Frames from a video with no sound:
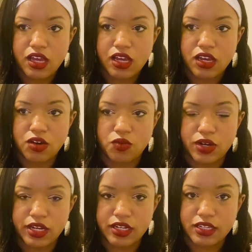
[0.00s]

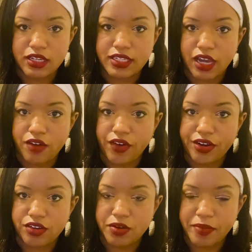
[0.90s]
would say our final
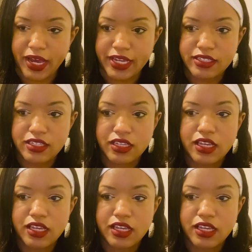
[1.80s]
goodbyes,